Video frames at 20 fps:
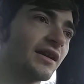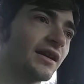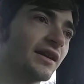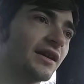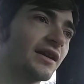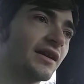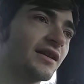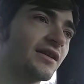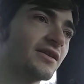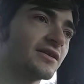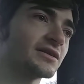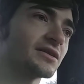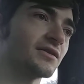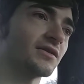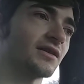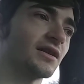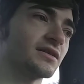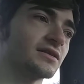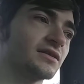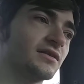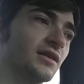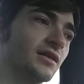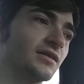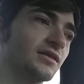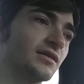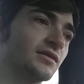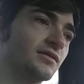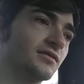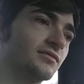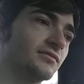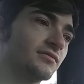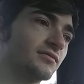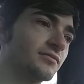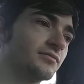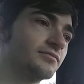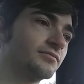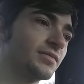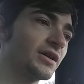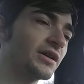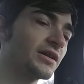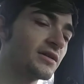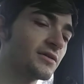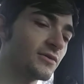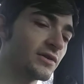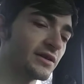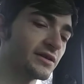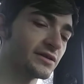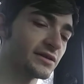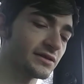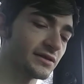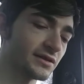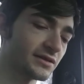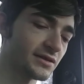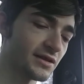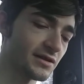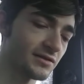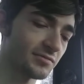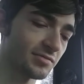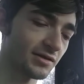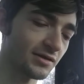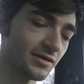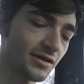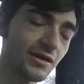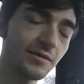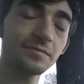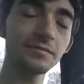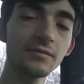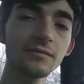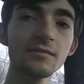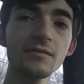And I also got stuck in it. But anyways, let's not speak of that.